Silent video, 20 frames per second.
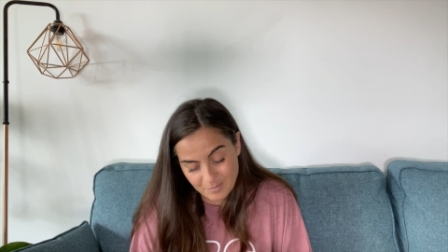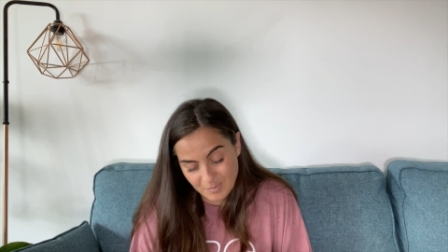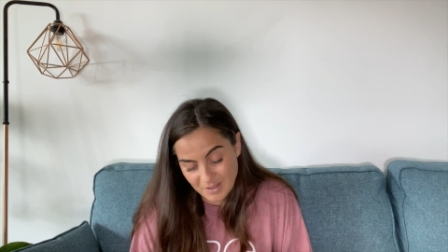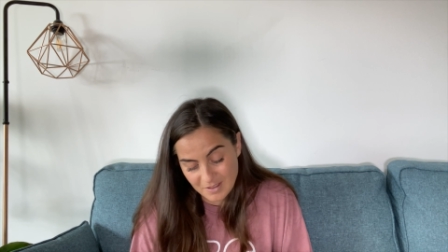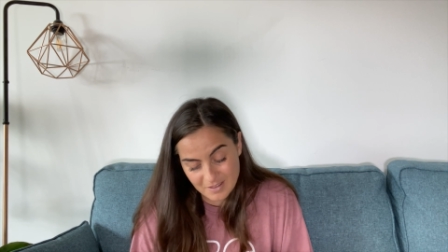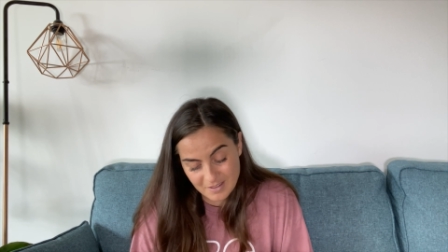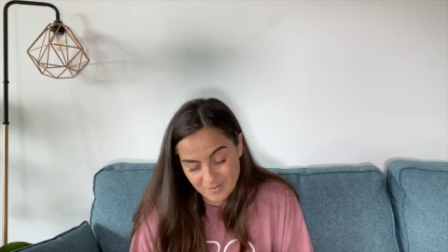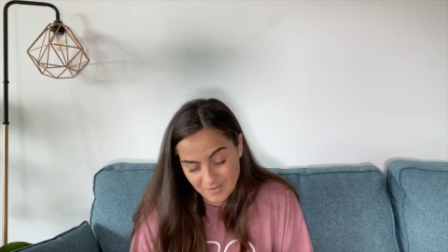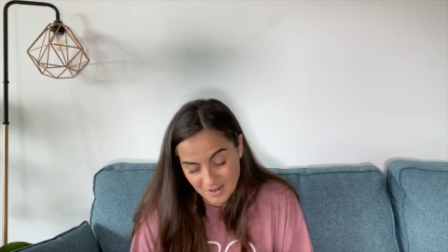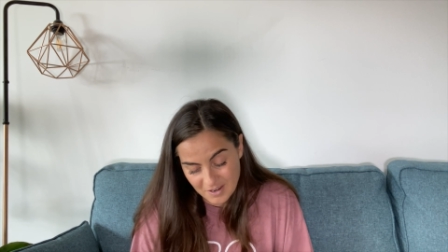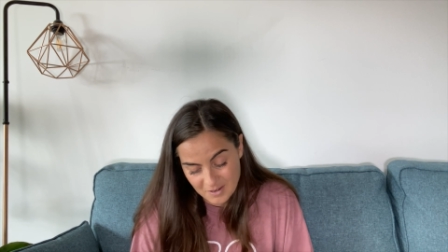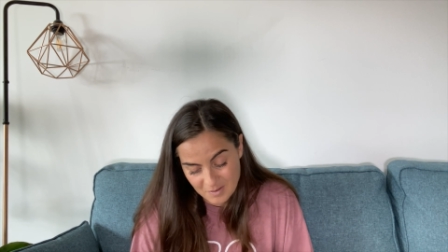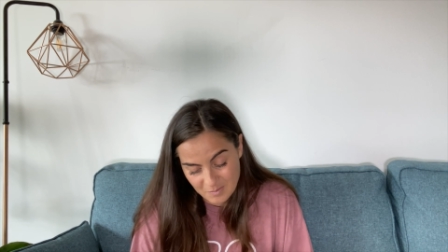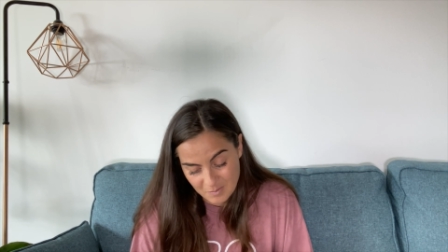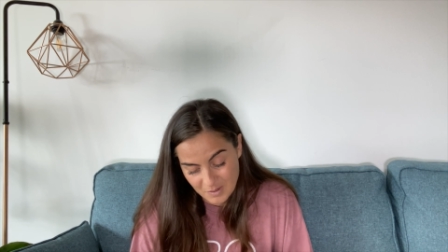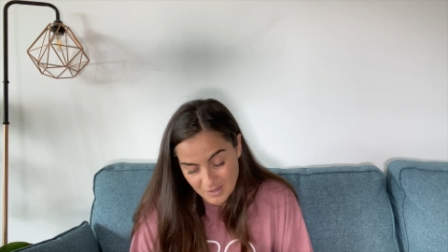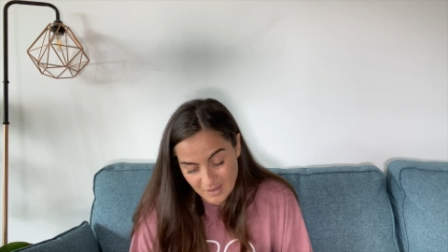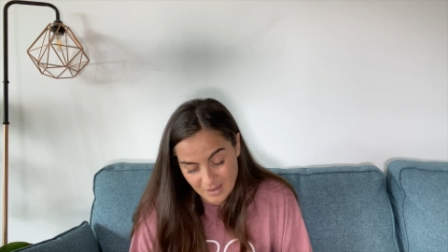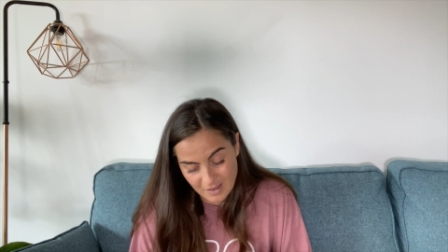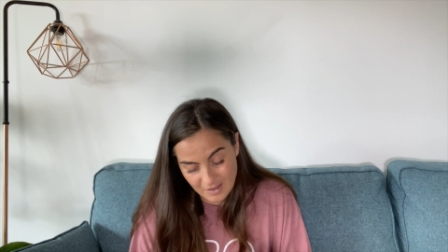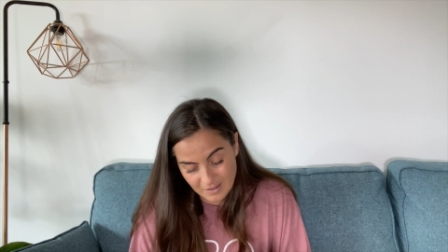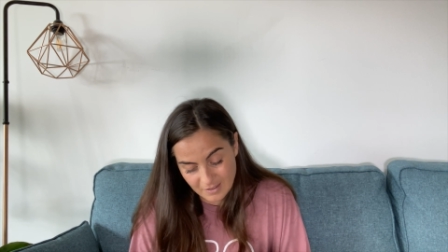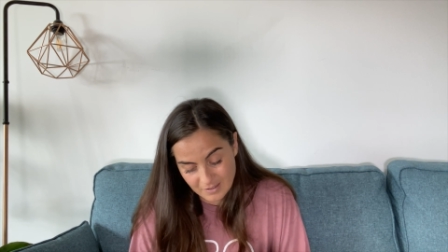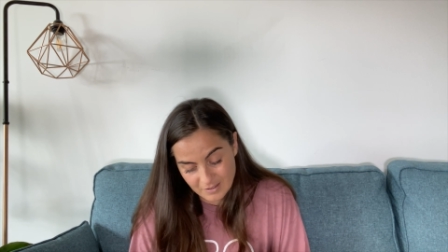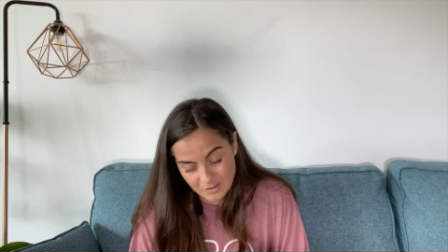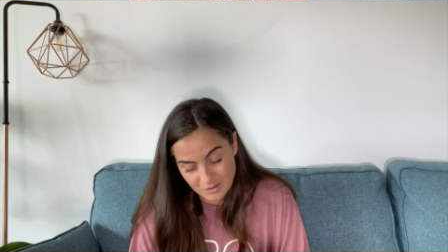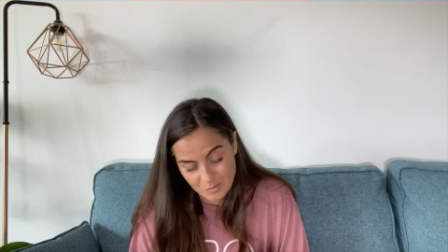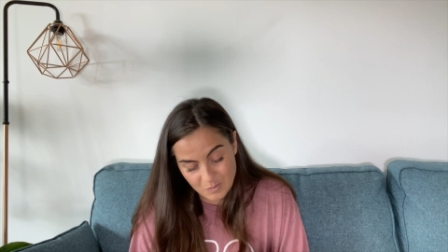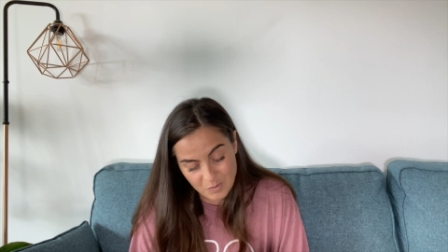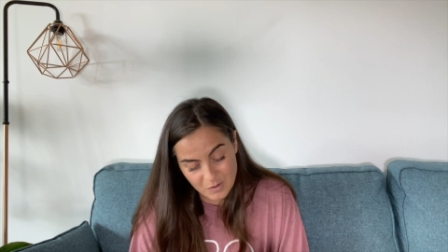by the divine
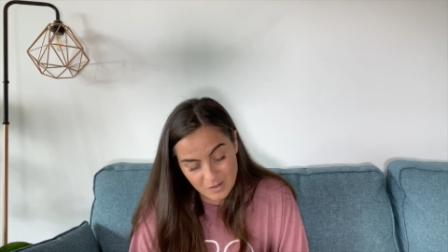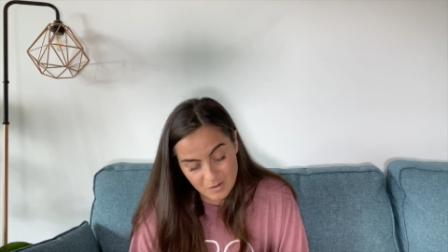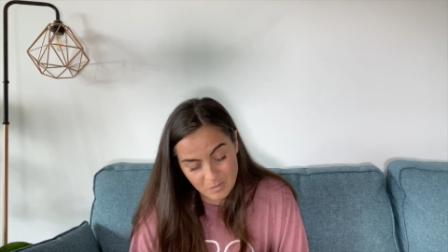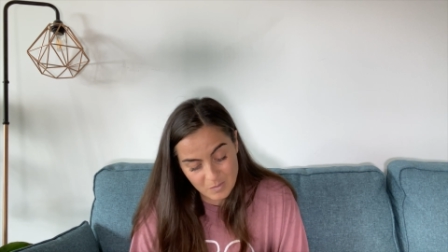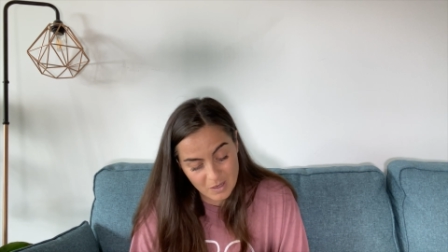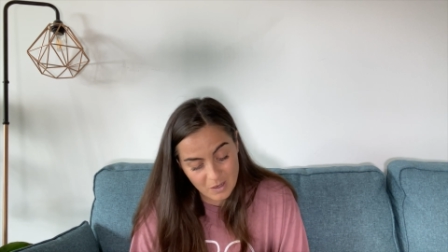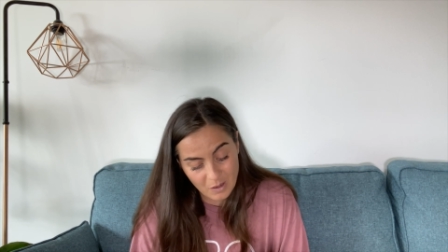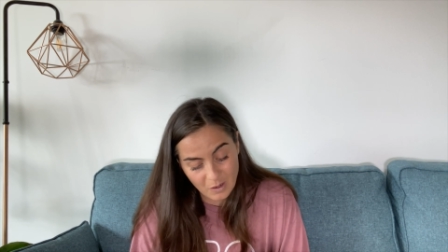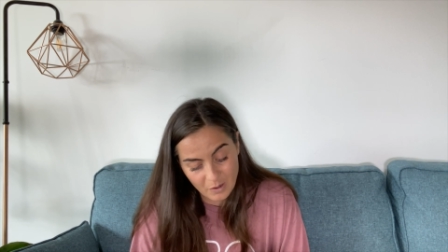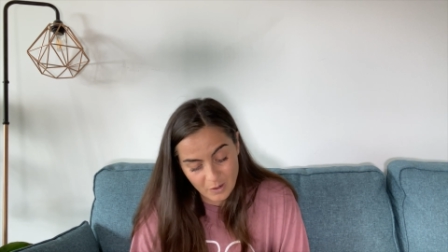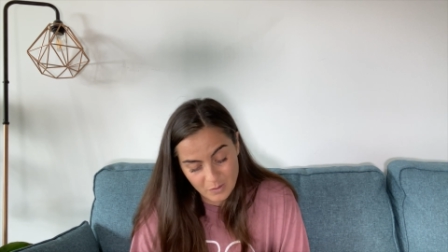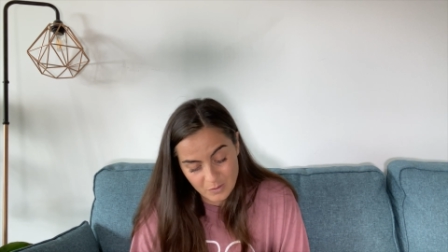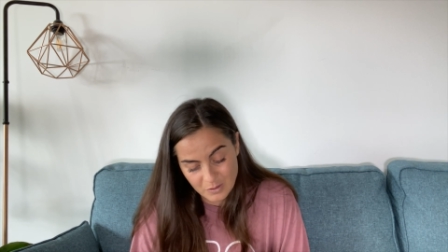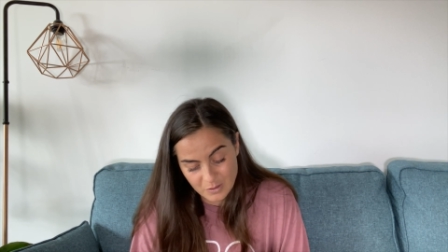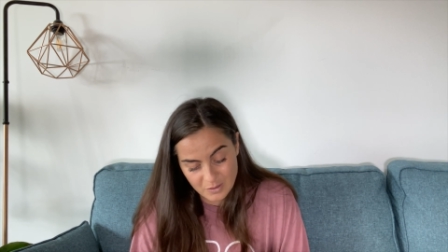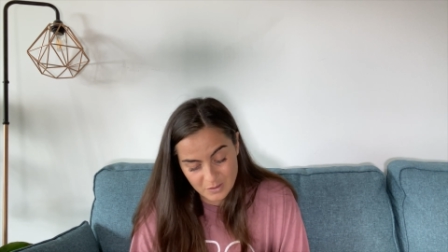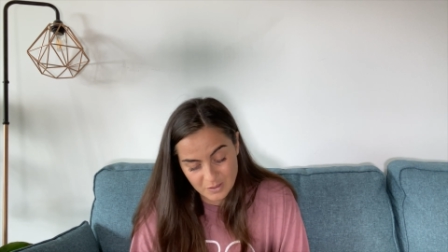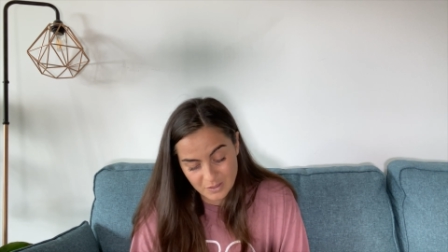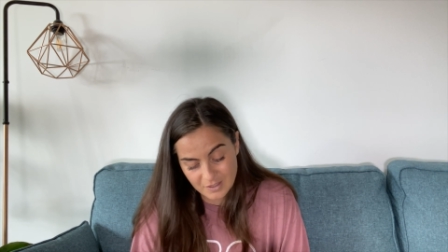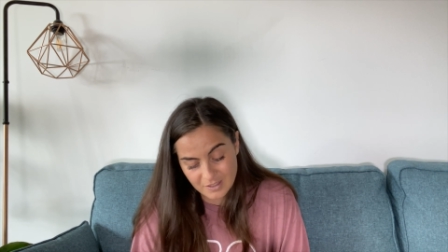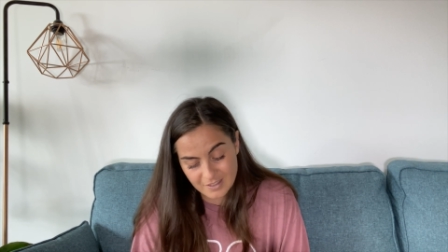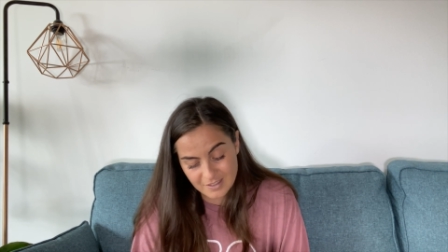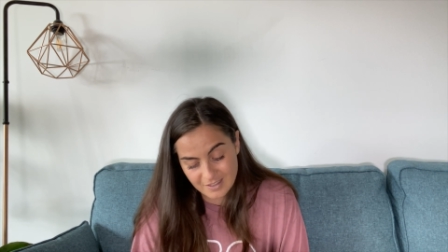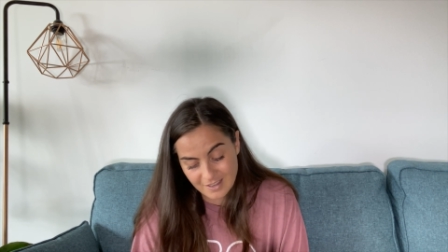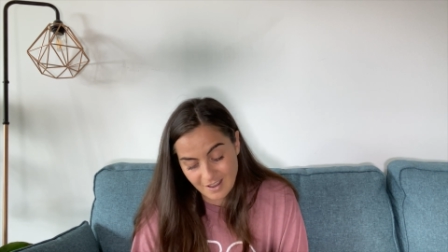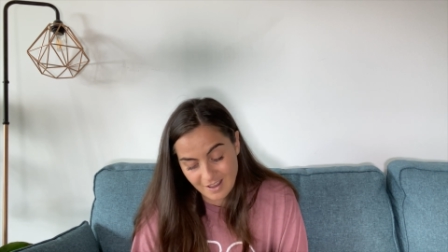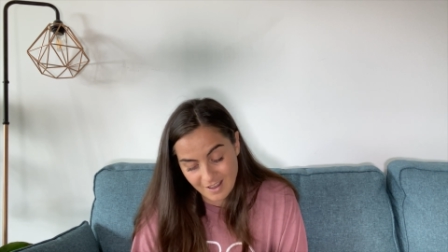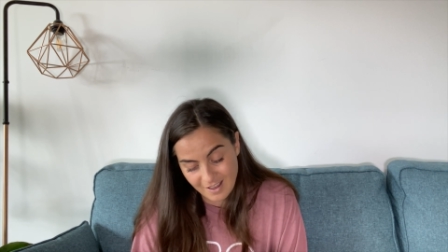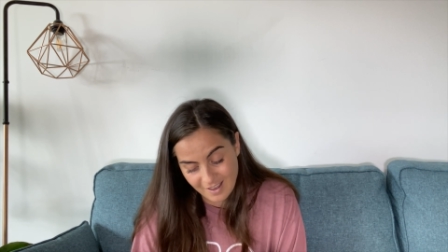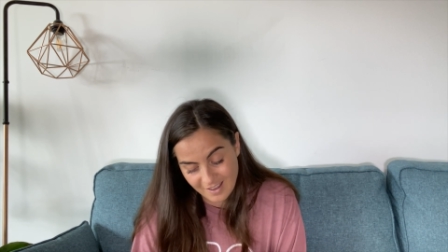beings to bring me closer to the
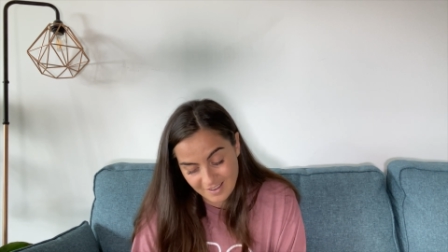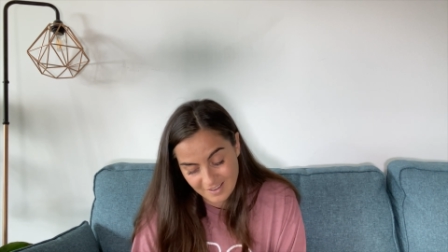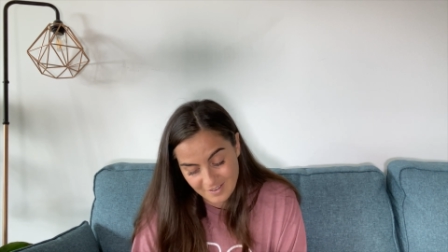sky.